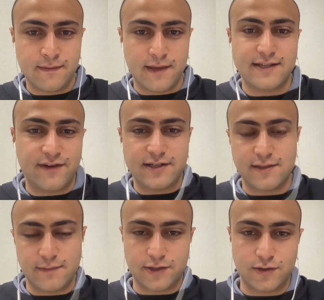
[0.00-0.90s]
And it's very
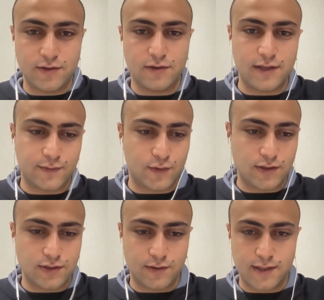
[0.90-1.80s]
similar to neural
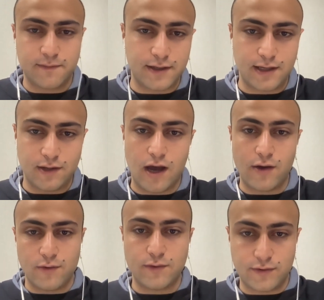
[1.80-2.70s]
networks or deep learning, how
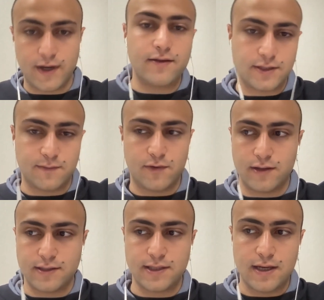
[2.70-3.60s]
you train those
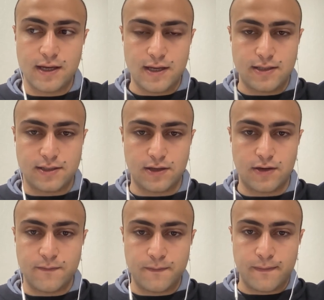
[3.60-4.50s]
models.
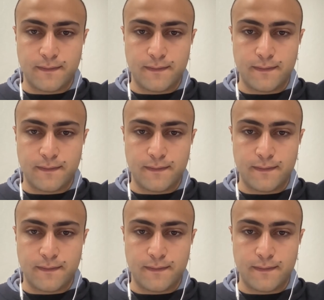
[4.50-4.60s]
So